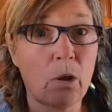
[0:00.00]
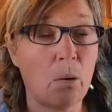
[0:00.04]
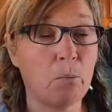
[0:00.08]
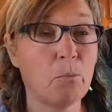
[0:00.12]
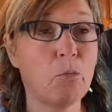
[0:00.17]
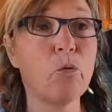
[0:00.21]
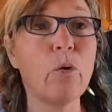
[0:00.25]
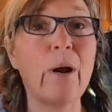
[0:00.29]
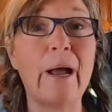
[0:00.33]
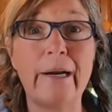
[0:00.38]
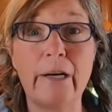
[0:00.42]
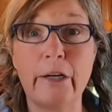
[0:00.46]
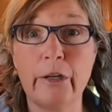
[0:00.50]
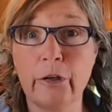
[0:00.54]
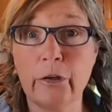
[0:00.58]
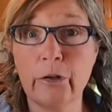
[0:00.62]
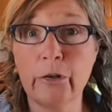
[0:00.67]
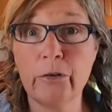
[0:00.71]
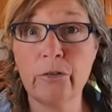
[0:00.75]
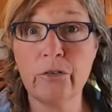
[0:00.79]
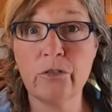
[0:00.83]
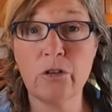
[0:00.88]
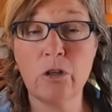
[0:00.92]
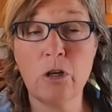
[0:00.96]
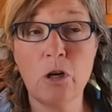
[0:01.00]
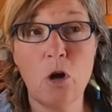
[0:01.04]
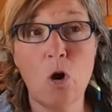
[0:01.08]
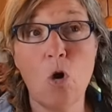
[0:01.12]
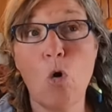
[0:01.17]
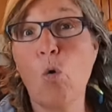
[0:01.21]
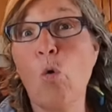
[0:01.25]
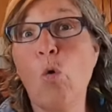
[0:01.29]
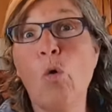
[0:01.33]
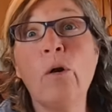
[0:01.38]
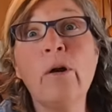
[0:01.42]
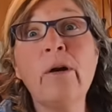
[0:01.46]
predators
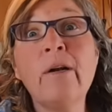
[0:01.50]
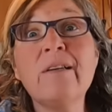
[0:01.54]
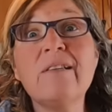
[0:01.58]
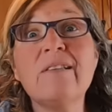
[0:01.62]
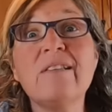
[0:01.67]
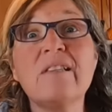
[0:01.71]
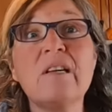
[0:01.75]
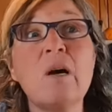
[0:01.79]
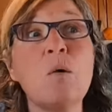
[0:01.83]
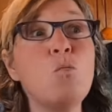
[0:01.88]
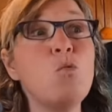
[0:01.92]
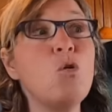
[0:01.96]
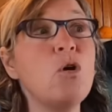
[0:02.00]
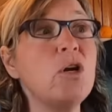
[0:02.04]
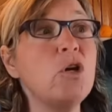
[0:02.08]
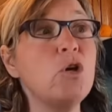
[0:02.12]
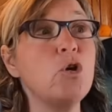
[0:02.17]
or to someone